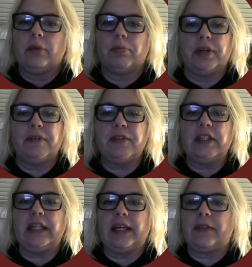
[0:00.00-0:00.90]
briefly
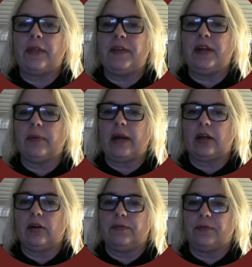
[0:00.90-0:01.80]
link the
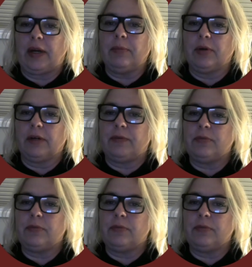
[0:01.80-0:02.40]
theoretical framework